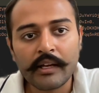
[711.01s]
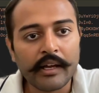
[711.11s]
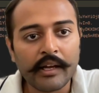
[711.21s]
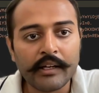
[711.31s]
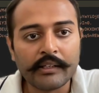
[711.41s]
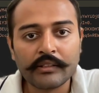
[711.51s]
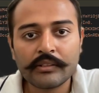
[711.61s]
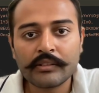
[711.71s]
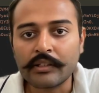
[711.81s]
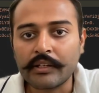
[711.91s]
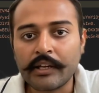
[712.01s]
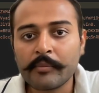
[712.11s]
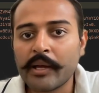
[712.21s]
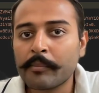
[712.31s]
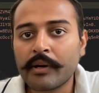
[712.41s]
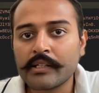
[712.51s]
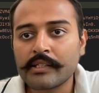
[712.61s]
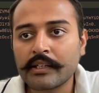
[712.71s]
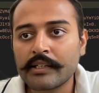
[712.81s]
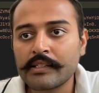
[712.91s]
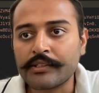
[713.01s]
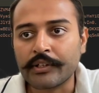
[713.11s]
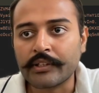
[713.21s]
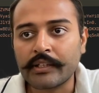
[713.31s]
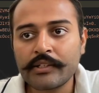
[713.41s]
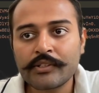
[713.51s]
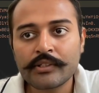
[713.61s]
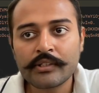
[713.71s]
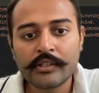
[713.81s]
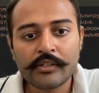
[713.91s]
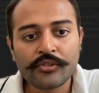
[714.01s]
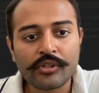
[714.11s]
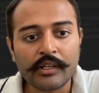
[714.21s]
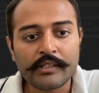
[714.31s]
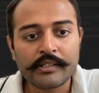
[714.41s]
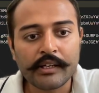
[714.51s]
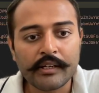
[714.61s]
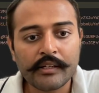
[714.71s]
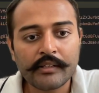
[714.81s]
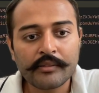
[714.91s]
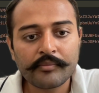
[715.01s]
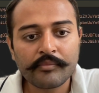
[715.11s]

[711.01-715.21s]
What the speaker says: and the name I'm passing is Jagdish. So let's send it.